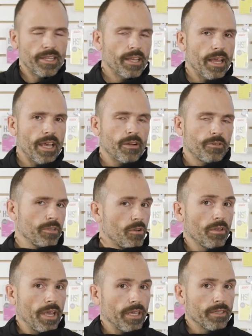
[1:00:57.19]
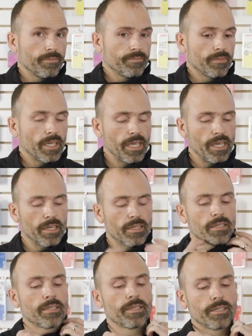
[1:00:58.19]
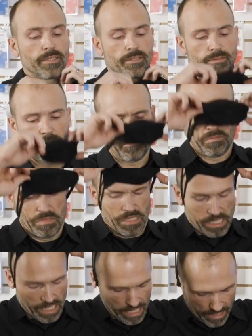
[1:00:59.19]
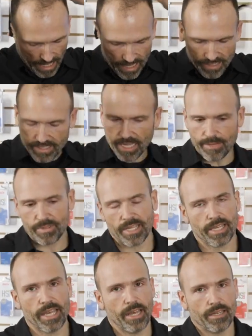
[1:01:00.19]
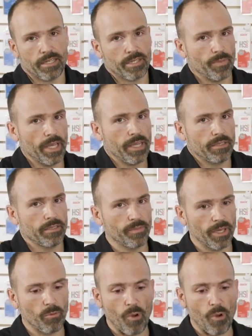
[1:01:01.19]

they like or don't like, and a lot of times they can't explain to me